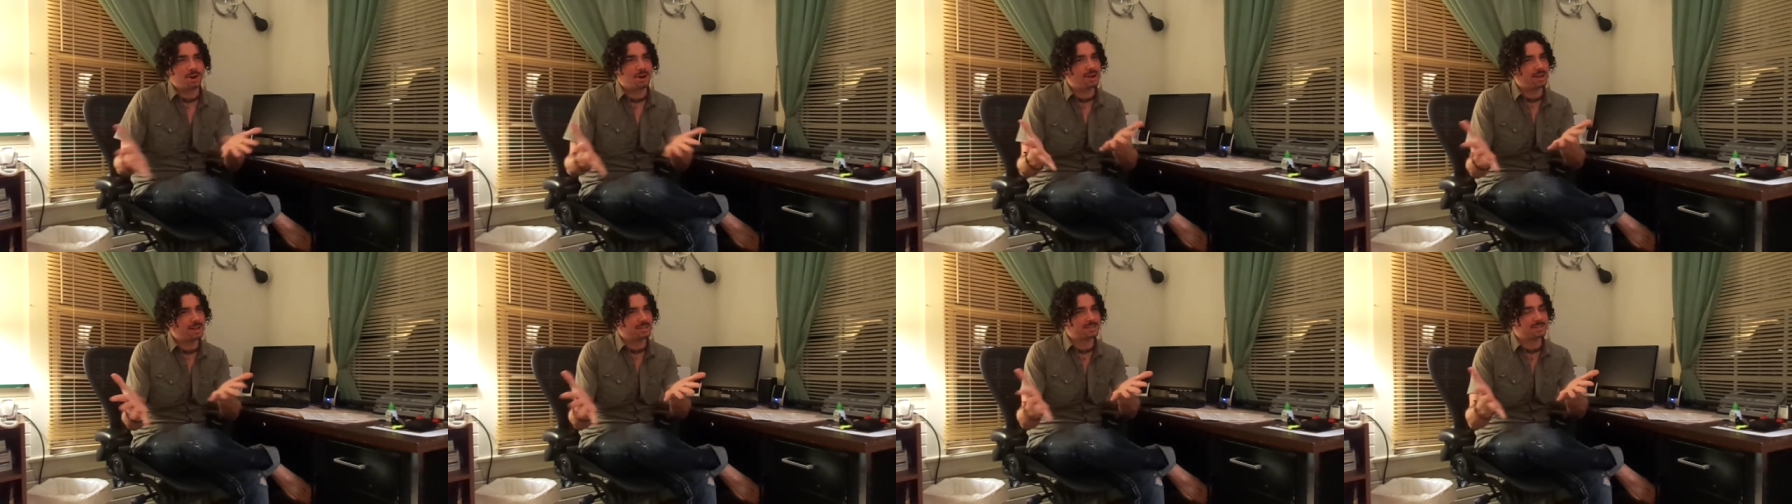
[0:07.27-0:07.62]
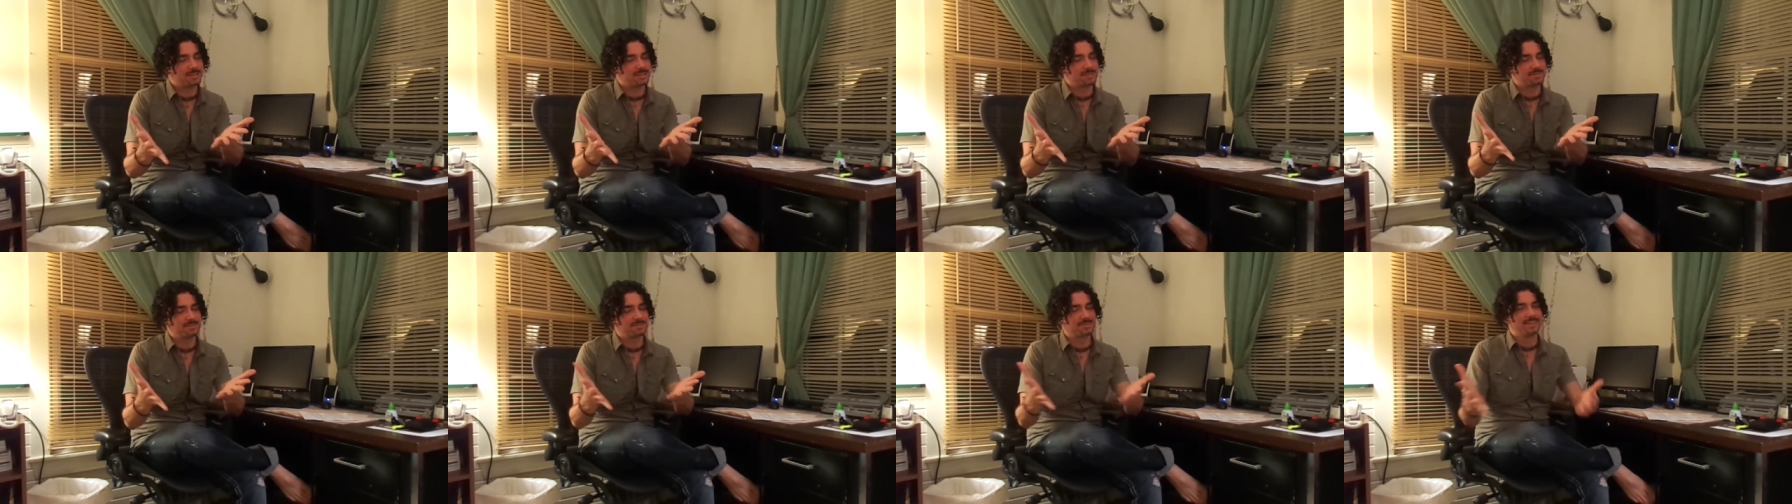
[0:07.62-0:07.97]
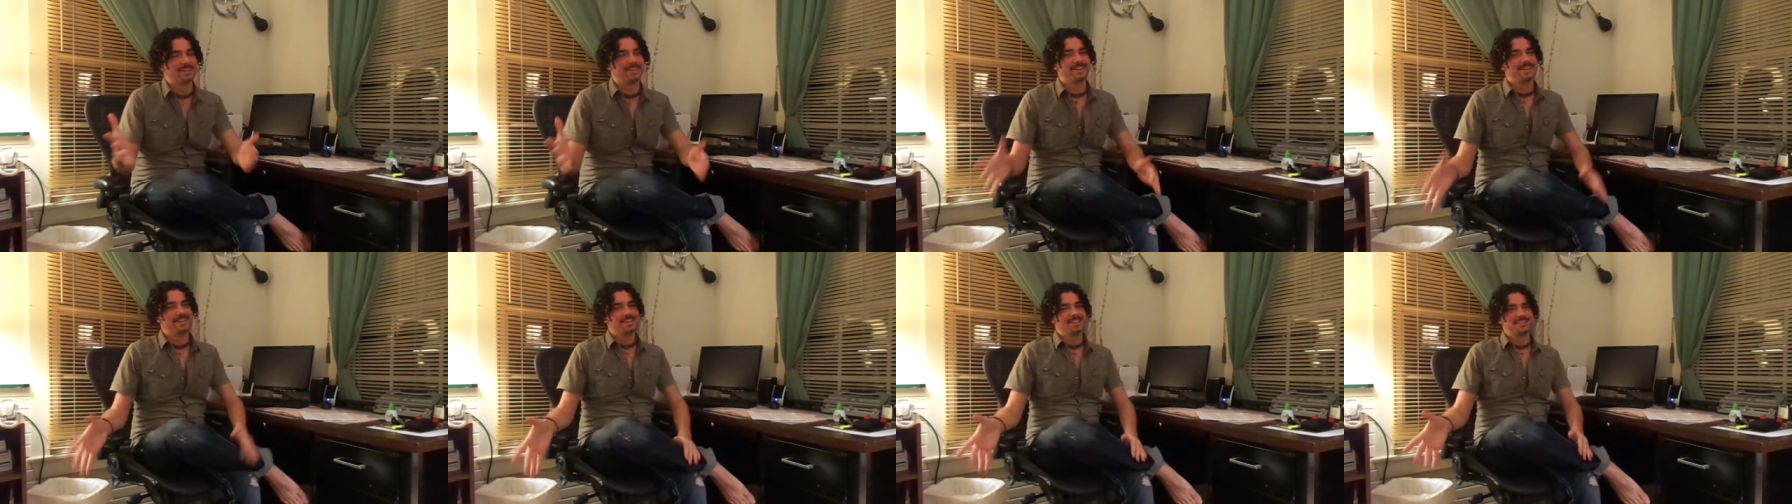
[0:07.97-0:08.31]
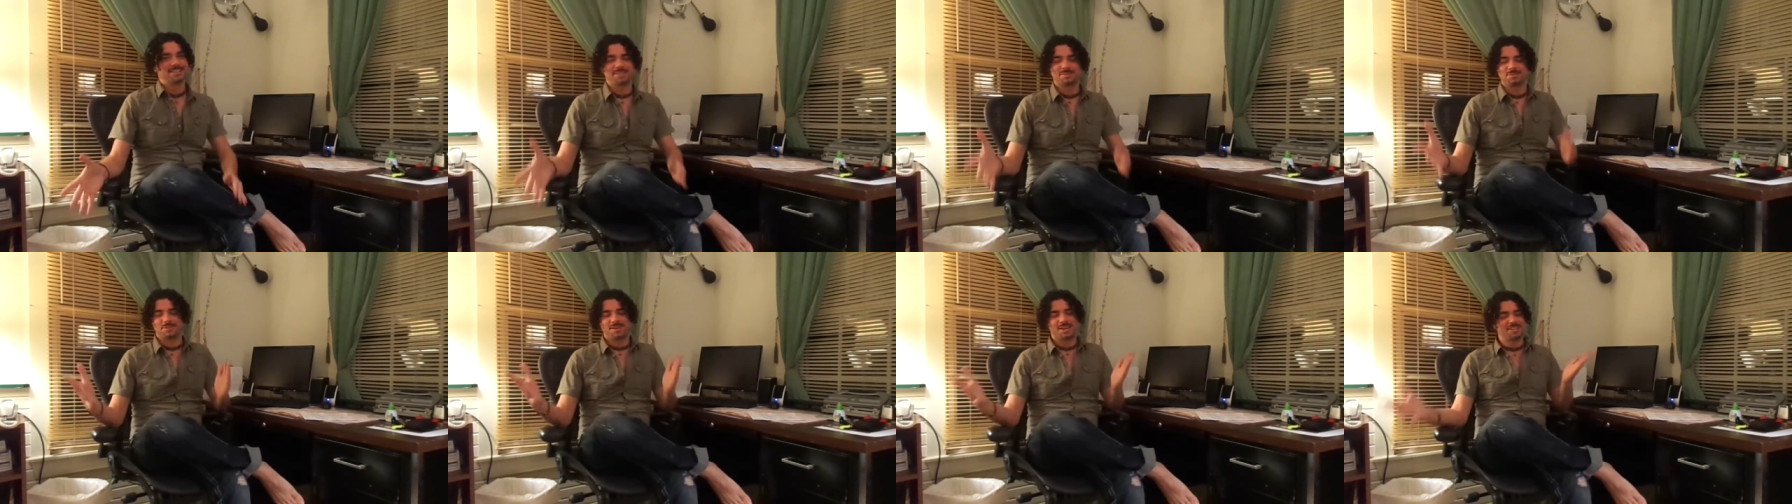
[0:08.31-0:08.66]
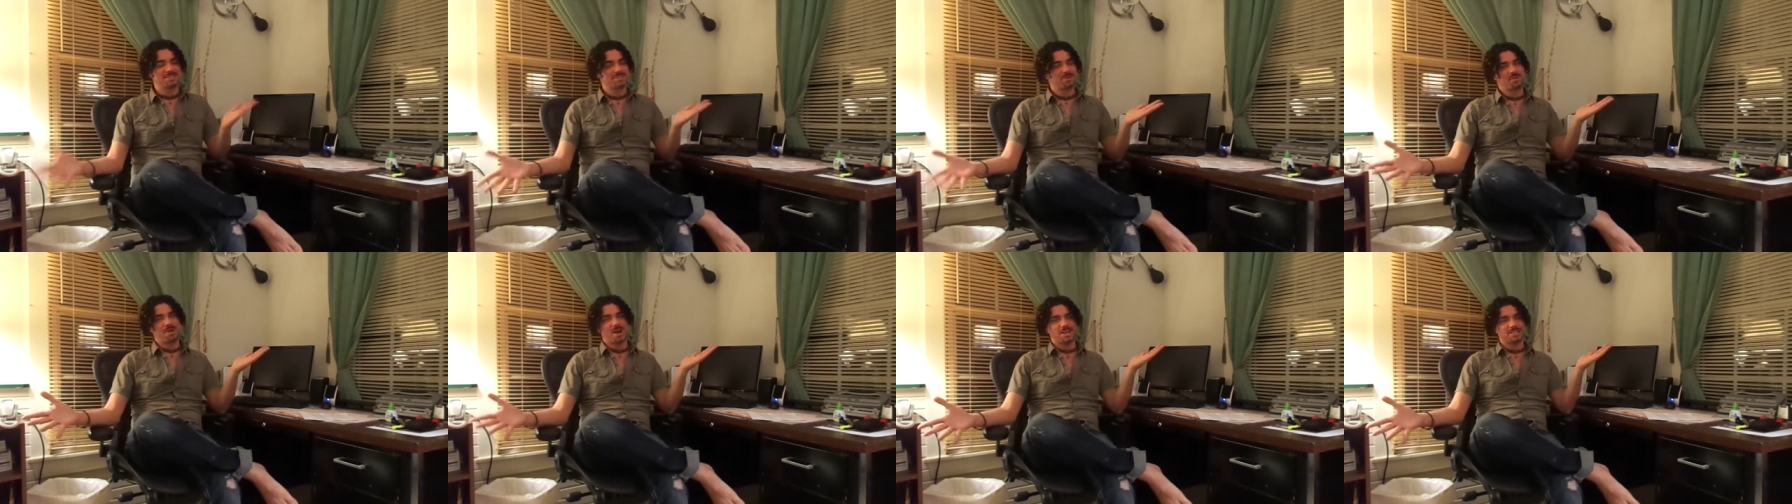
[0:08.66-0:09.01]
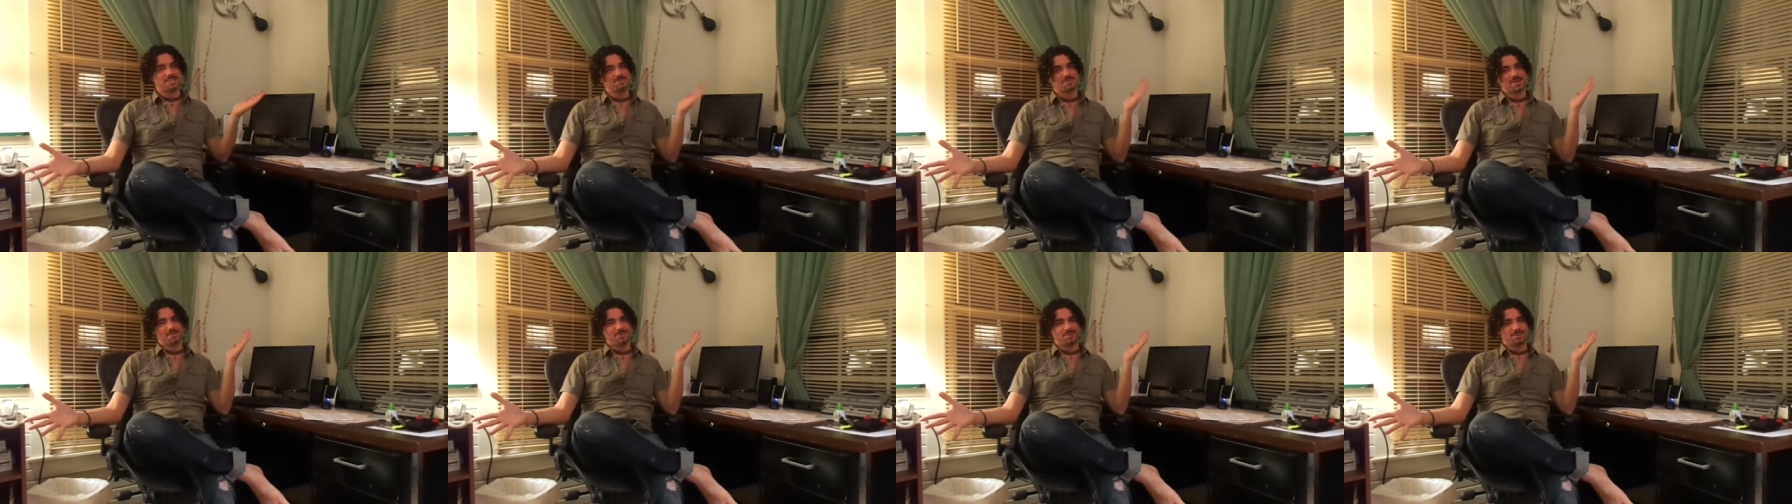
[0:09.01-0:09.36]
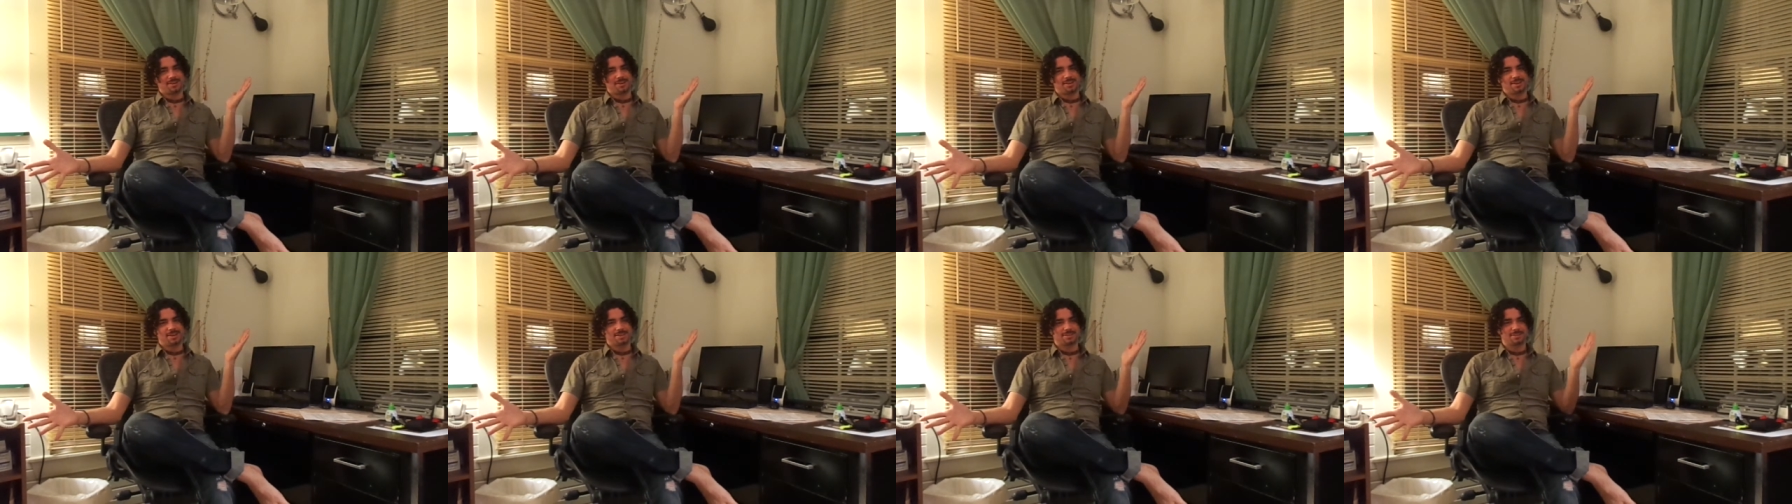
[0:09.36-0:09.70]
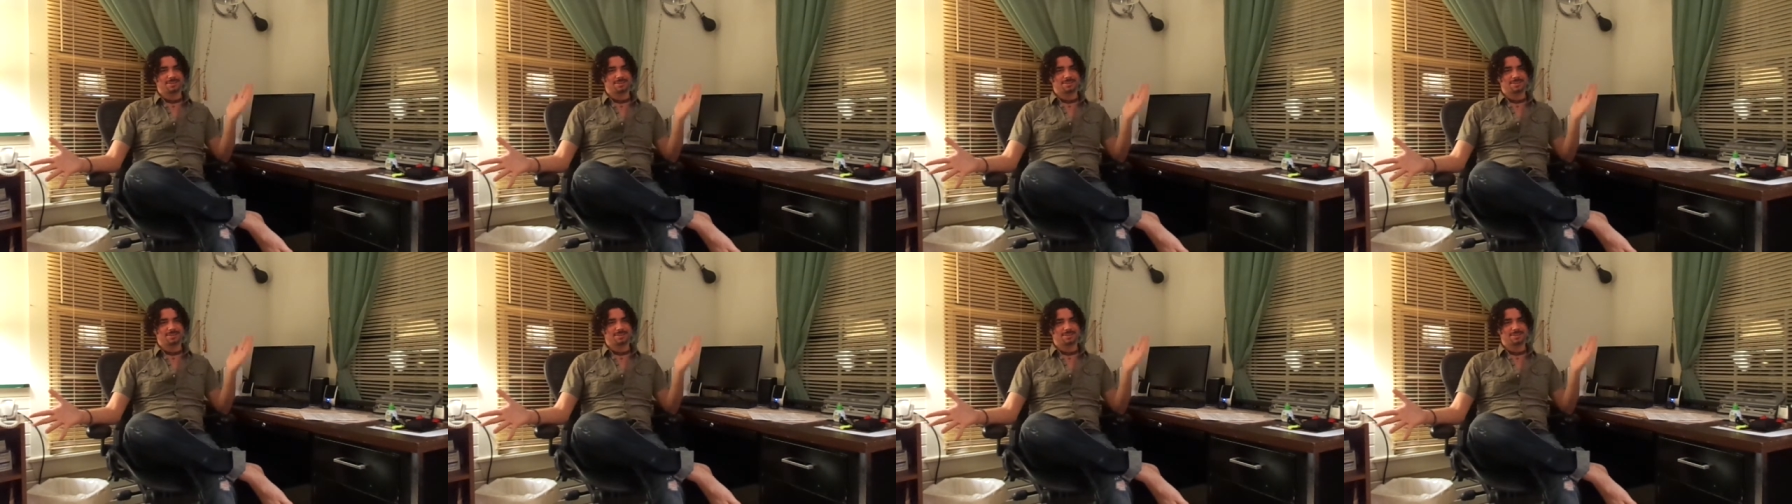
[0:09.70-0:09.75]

awesome. Just because you're watching my vlog.